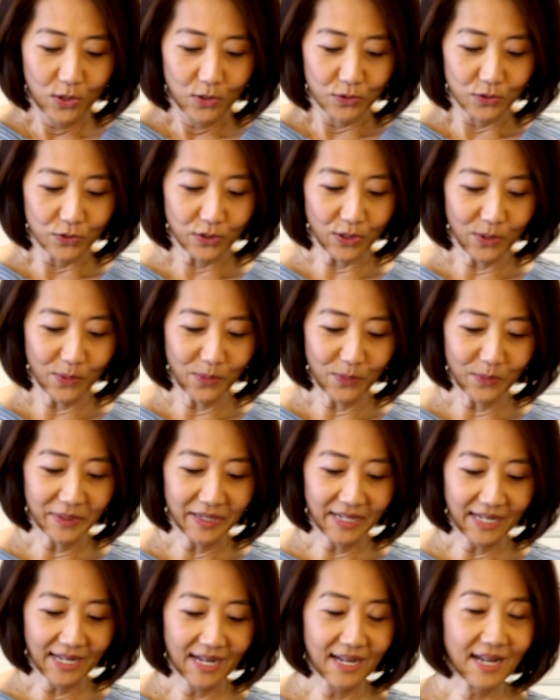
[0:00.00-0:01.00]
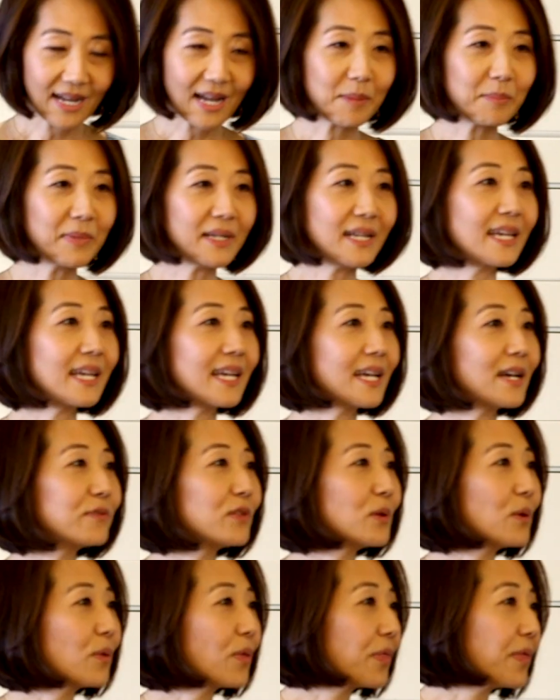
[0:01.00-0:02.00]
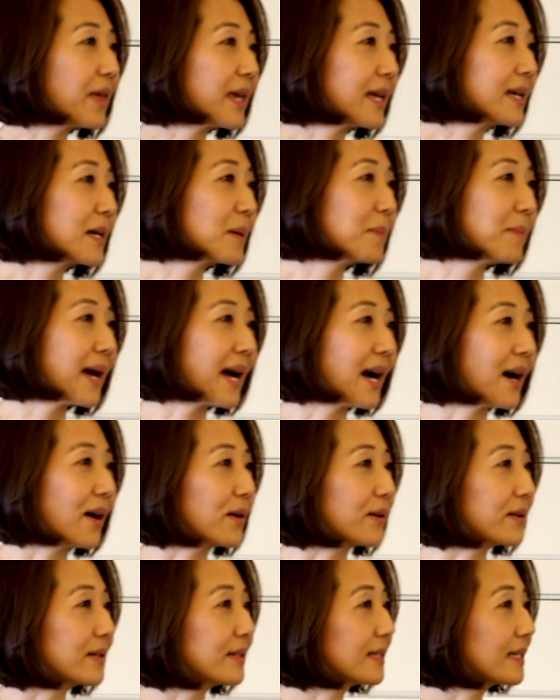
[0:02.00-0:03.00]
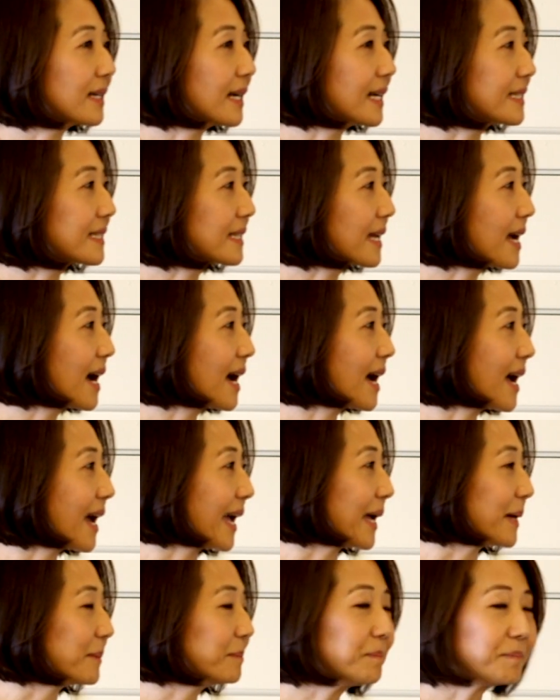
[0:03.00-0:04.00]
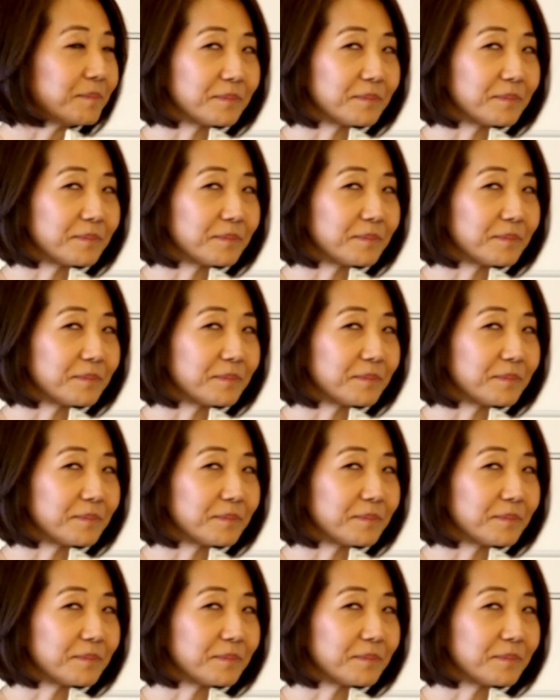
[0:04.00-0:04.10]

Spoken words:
So I'm going to have you think about a time,